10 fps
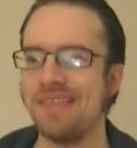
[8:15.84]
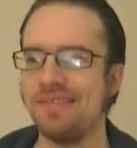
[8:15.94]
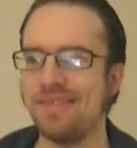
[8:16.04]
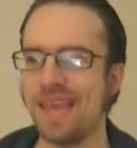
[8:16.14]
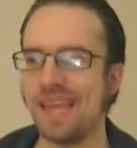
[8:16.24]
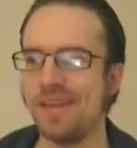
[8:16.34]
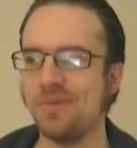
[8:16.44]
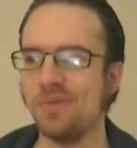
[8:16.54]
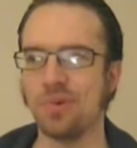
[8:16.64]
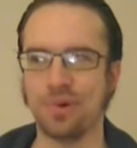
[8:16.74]
they
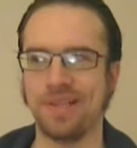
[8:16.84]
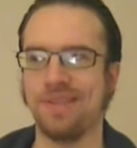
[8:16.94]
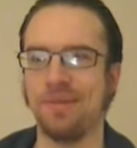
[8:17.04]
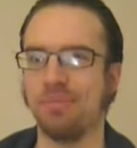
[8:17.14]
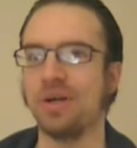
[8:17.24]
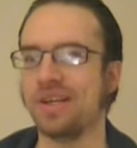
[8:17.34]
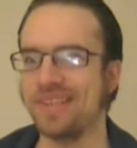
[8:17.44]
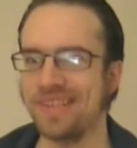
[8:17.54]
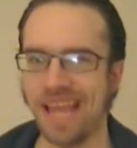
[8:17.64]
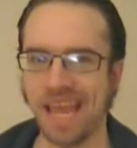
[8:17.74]
were in the book
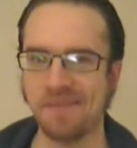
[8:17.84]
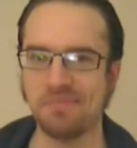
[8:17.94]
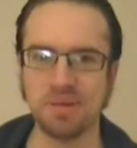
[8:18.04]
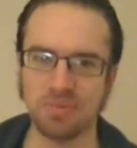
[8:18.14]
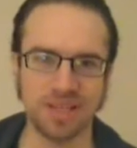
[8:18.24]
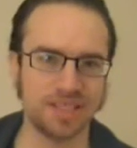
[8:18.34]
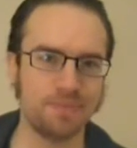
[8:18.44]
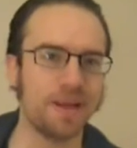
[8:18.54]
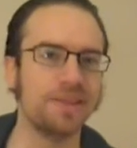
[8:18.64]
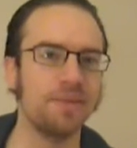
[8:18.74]
and people
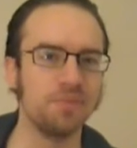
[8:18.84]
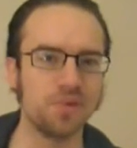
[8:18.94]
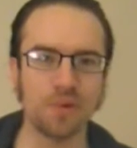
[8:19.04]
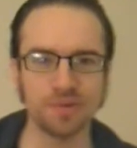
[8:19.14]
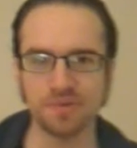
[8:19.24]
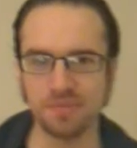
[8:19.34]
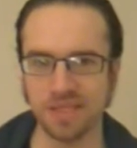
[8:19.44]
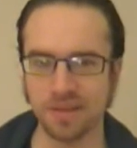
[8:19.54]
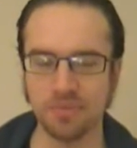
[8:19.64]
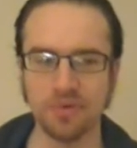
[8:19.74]
expect them to also be
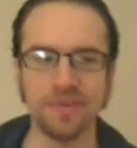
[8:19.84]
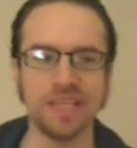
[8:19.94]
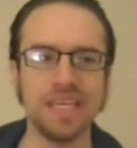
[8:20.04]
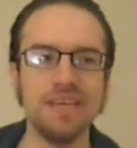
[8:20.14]
in the movie,